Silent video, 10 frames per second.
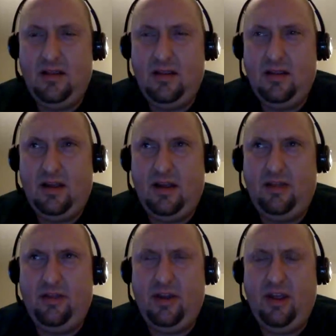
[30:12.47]
I thought I
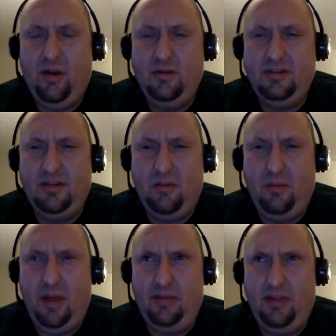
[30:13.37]
heard something about
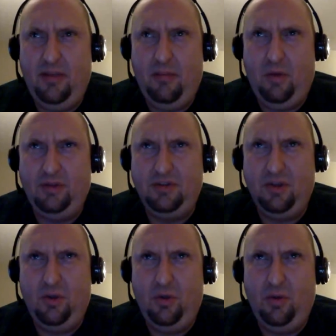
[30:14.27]
them also.
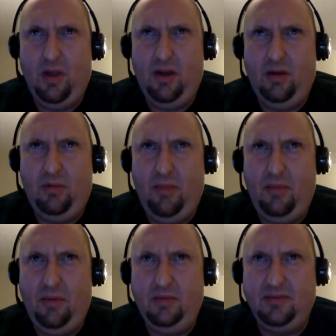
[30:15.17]
I don't know, maybe it was
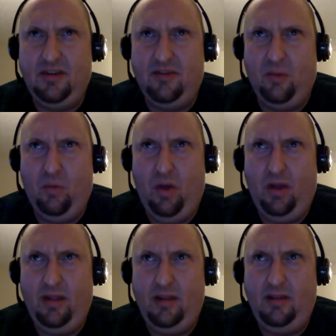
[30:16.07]
a different one,
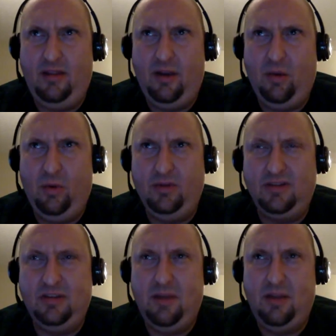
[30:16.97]
that
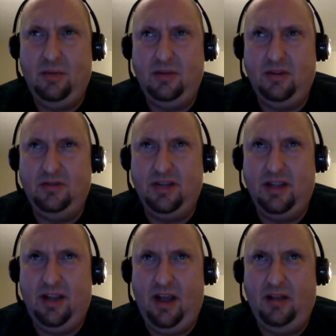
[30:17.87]
somebody was using an
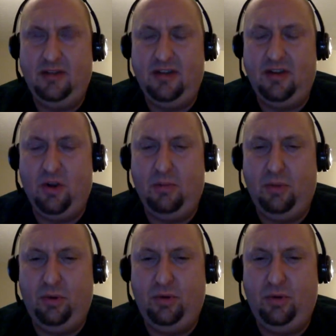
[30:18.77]
unsecured
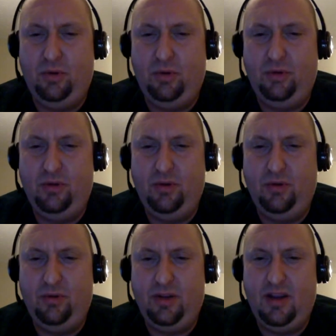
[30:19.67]
Bluetooth
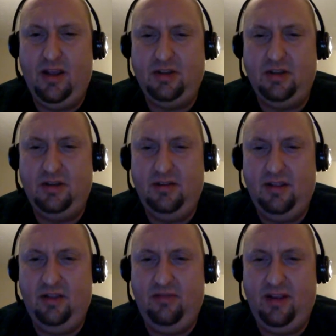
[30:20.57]
connection in the
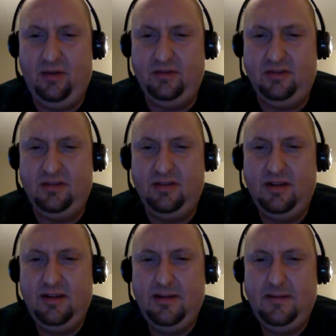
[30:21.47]
vehicles,
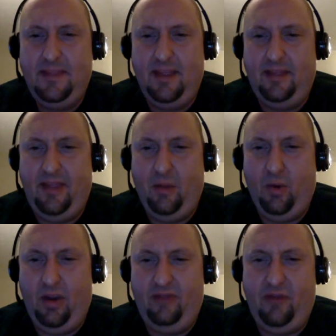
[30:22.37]
and
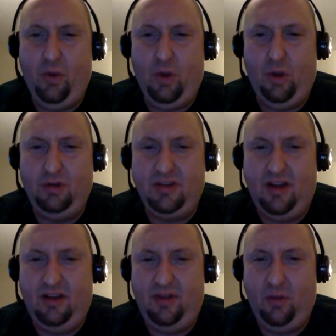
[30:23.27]
if you were close
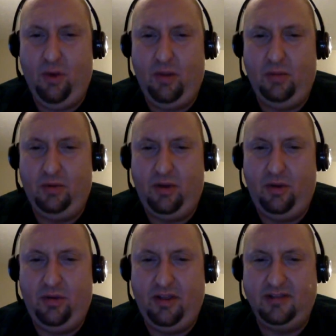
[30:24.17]
enough, you were able to do
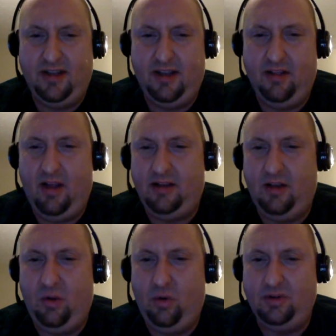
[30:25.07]
things like unlock the
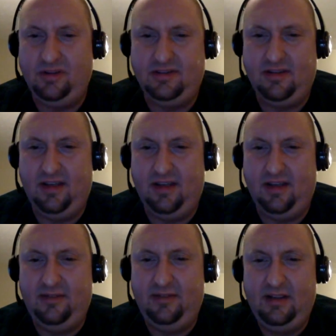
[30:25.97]
doors and stuff.
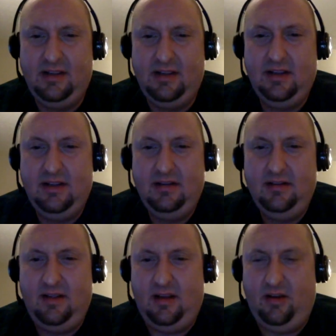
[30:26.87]

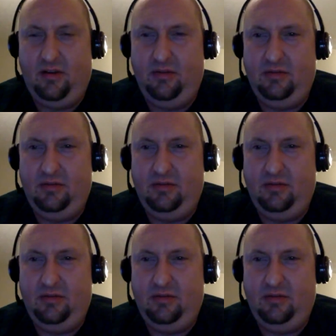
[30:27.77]
I don't know.